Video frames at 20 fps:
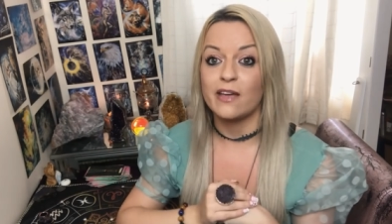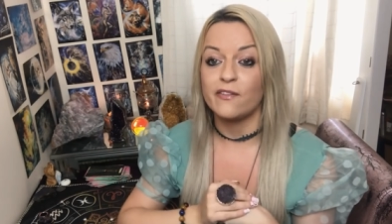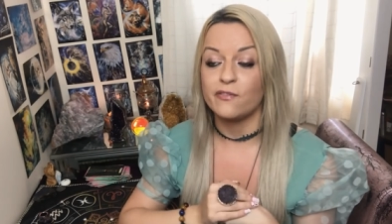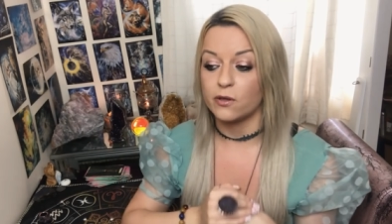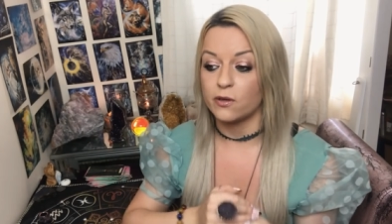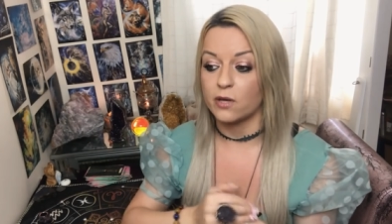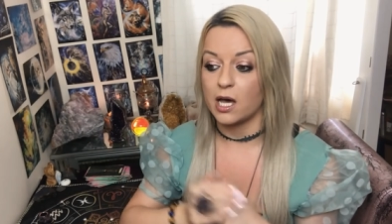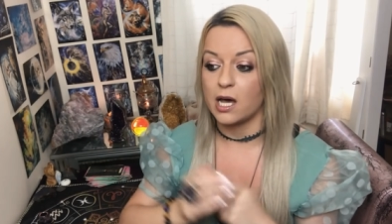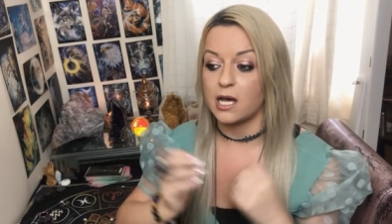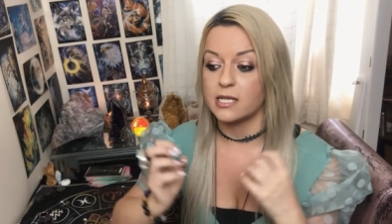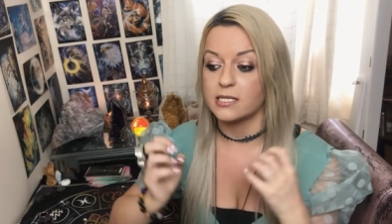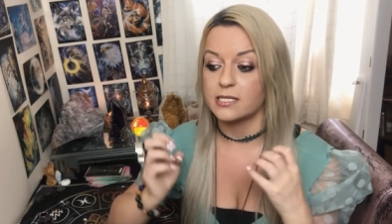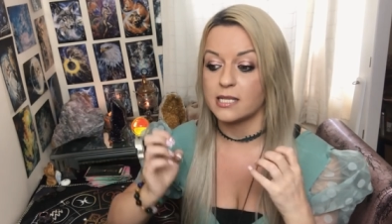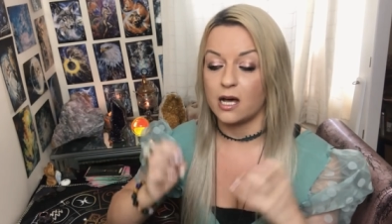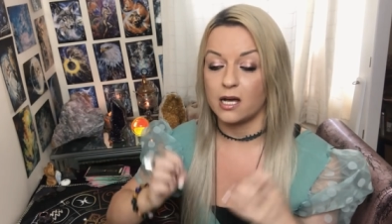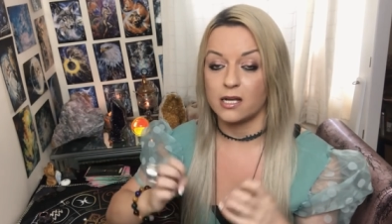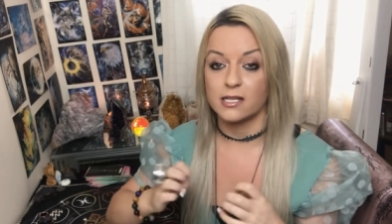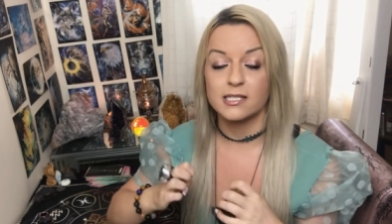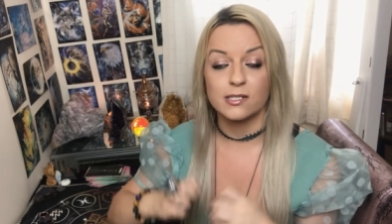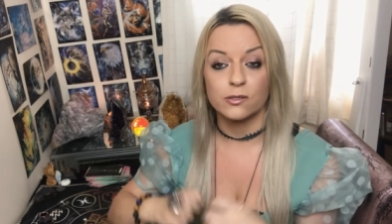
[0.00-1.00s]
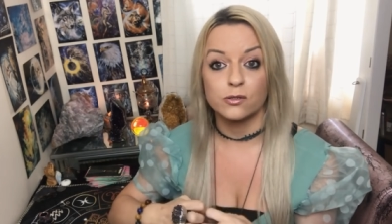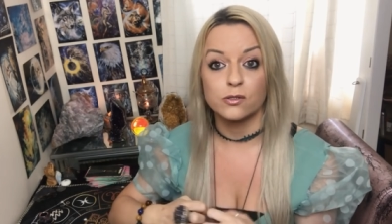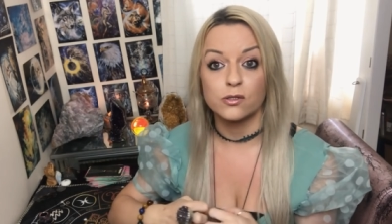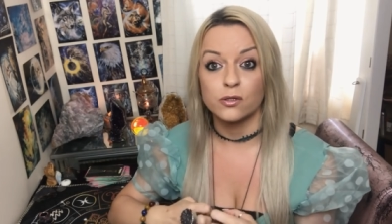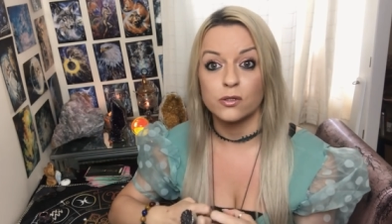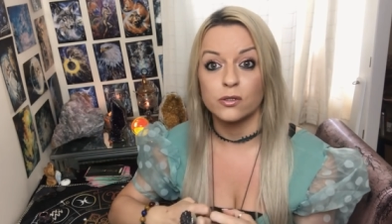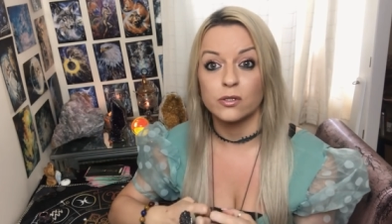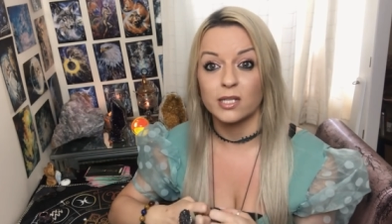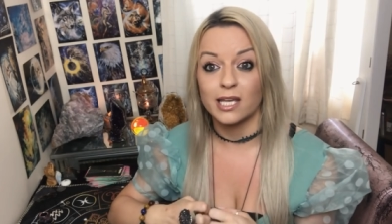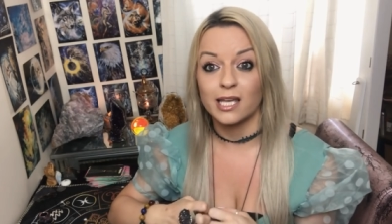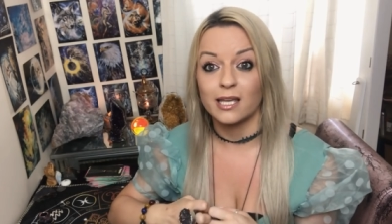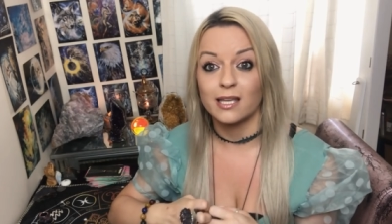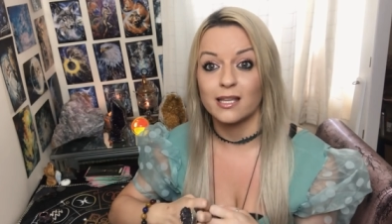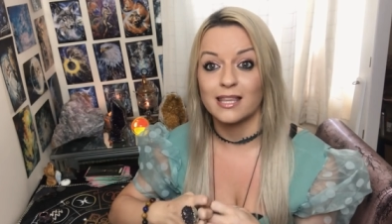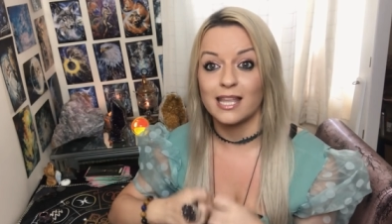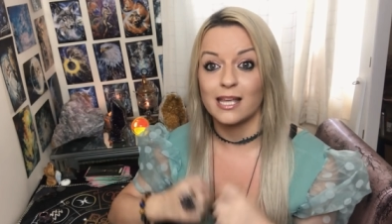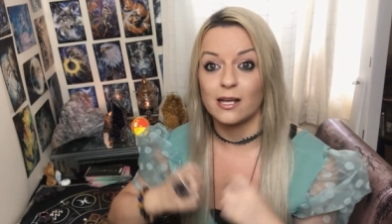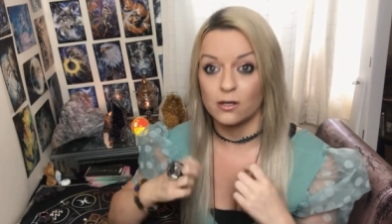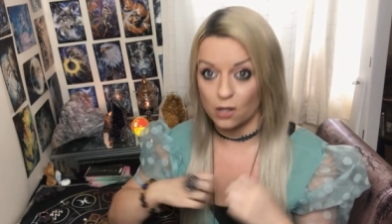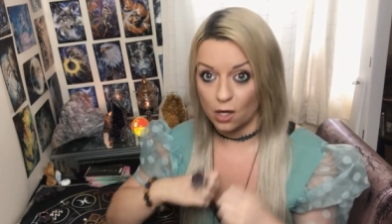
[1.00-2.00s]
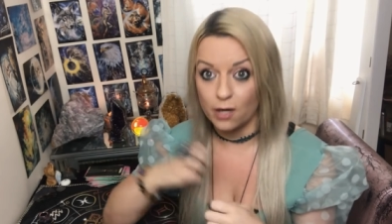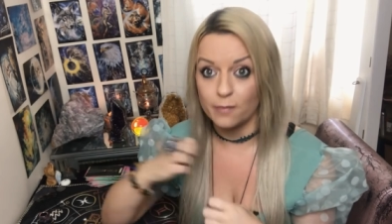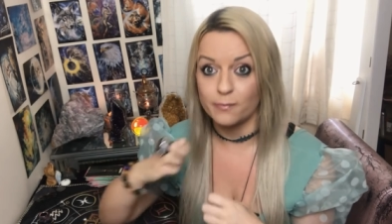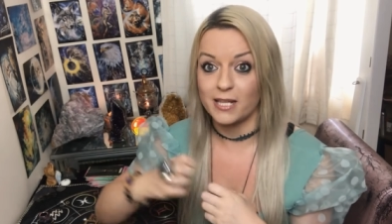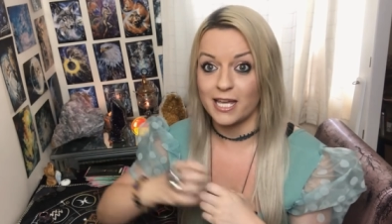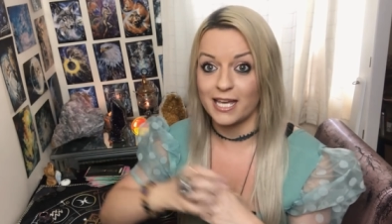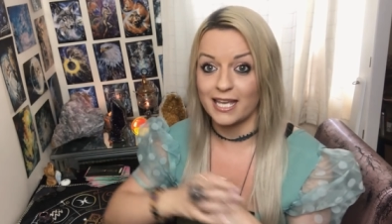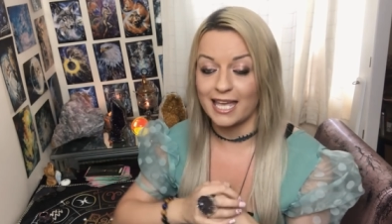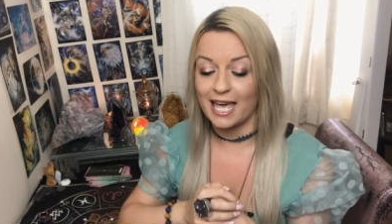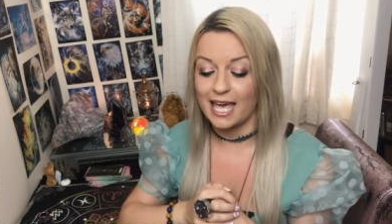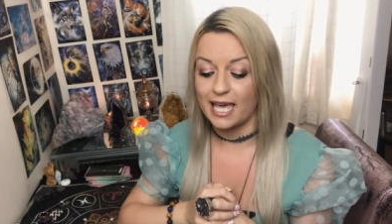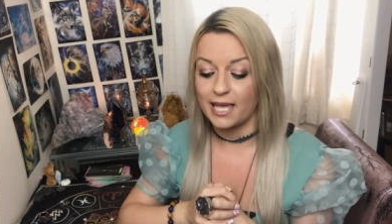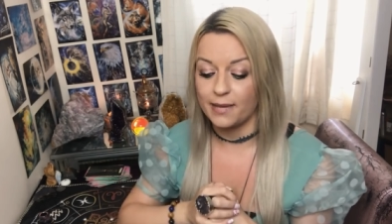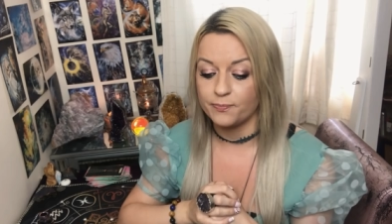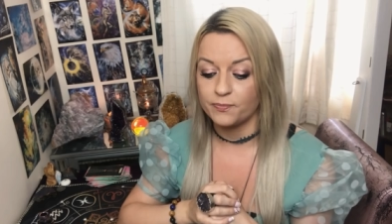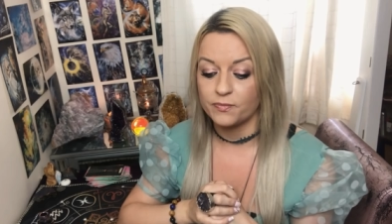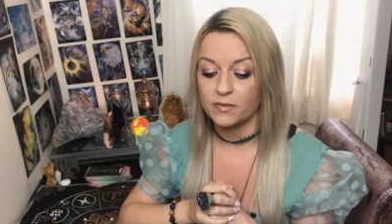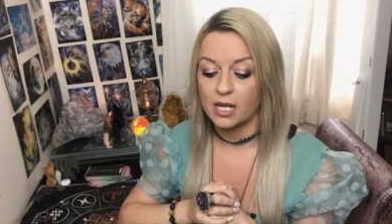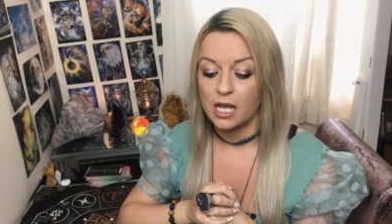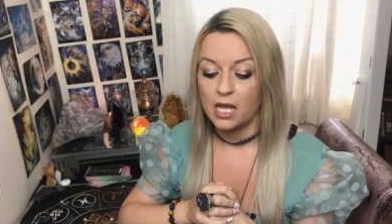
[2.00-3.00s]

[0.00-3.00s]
If you guys are still talking, they'll up their game.